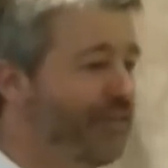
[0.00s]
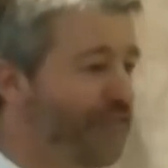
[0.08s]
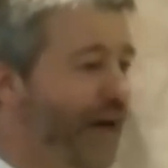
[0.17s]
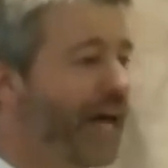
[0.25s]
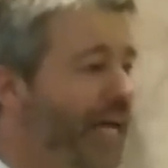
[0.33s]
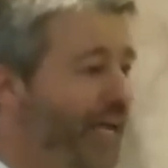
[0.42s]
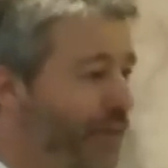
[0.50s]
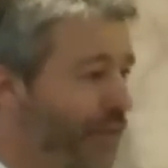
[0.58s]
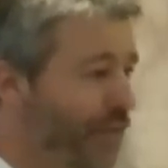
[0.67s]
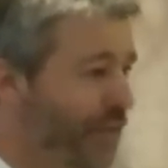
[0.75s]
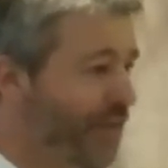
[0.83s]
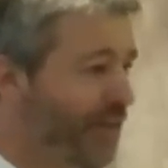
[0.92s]
the faith,
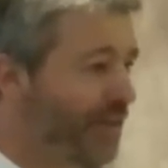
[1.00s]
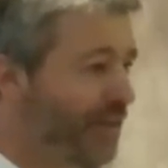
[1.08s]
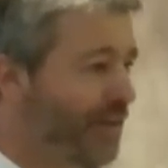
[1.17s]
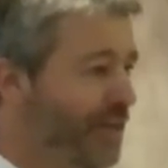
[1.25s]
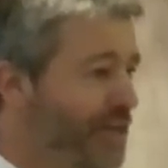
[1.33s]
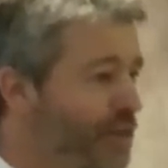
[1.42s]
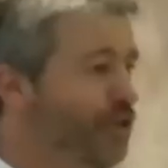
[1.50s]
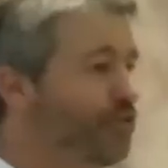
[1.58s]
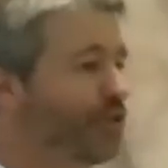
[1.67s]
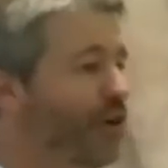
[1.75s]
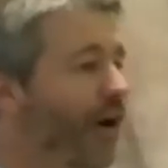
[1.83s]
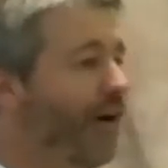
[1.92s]
you
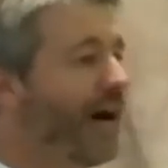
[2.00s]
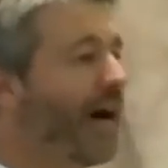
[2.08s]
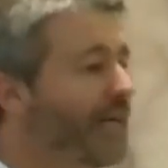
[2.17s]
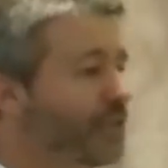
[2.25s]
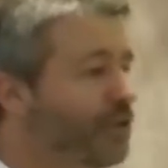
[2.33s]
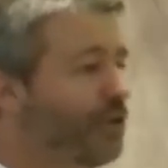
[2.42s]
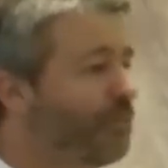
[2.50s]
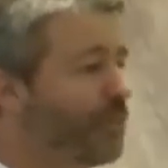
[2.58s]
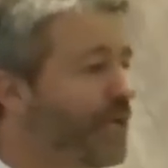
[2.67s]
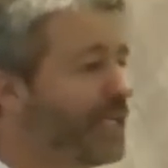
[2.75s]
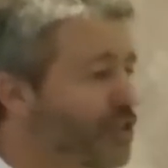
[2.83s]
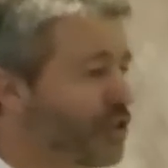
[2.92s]
saw us who
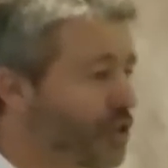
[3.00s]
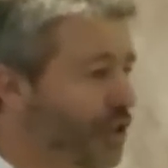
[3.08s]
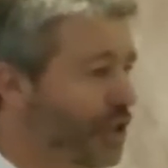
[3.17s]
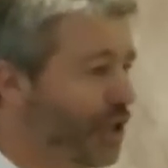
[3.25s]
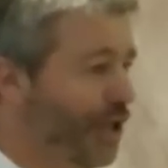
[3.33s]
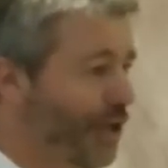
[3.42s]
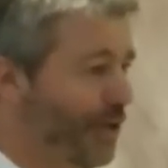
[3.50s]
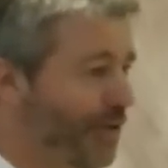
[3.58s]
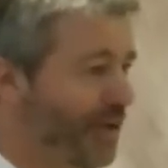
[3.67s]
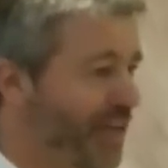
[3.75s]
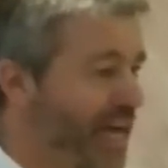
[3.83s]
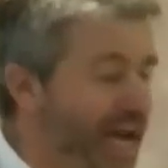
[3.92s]
preached to you,